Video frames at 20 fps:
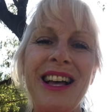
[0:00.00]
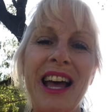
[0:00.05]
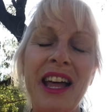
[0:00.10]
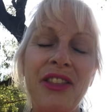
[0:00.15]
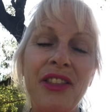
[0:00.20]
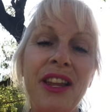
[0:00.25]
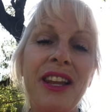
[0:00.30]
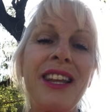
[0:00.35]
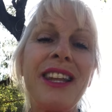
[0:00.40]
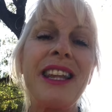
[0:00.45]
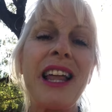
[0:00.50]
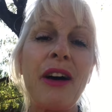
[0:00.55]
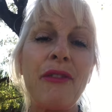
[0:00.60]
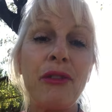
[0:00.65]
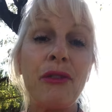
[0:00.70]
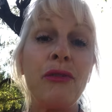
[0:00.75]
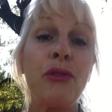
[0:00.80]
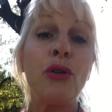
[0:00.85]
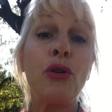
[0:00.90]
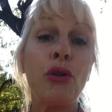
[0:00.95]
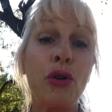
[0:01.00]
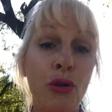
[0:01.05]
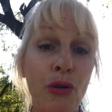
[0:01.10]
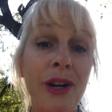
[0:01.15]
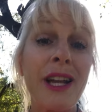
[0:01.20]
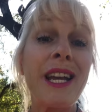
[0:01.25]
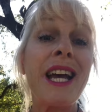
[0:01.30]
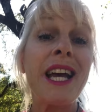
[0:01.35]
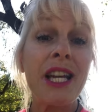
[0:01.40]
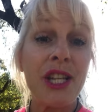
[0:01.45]
and the love of your
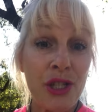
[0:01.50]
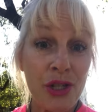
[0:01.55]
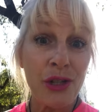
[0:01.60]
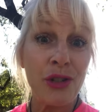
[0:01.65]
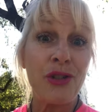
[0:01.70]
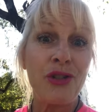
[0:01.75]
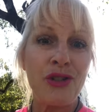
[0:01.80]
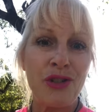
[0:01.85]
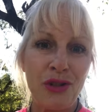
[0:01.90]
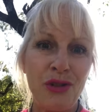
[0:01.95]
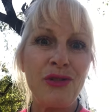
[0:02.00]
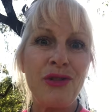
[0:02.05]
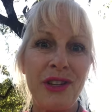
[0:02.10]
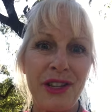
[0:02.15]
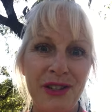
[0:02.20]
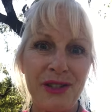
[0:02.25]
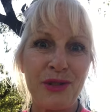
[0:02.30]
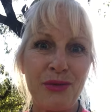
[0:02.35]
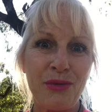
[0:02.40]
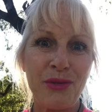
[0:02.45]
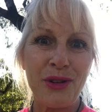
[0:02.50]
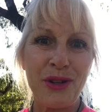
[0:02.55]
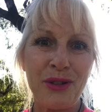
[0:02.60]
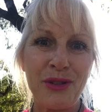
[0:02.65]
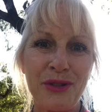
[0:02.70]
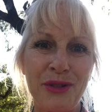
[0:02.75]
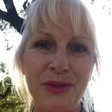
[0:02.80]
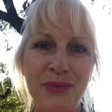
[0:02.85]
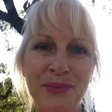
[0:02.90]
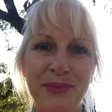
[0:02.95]
creation to this
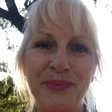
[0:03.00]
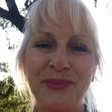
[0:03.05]
world.